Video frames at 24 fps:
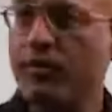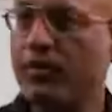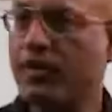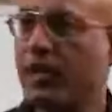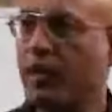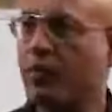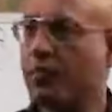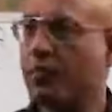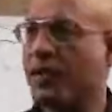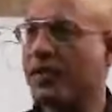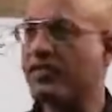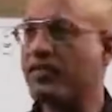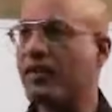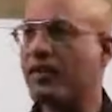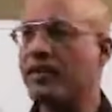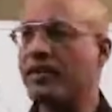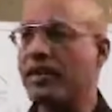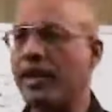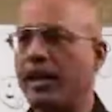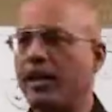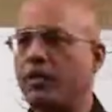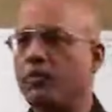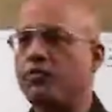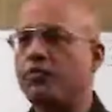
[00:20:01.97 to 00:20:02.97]
which are present
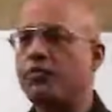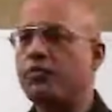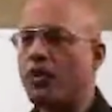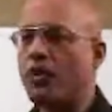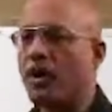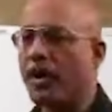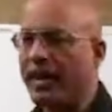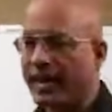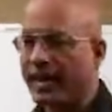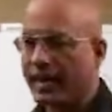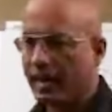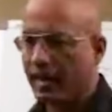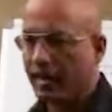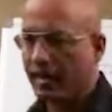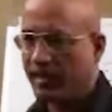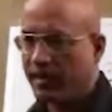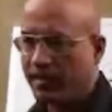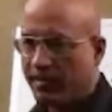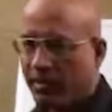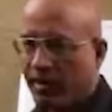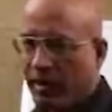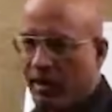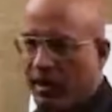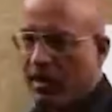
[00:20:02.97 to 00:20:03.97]
in
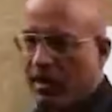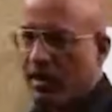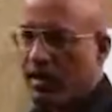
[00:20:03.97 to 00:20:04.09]
follicles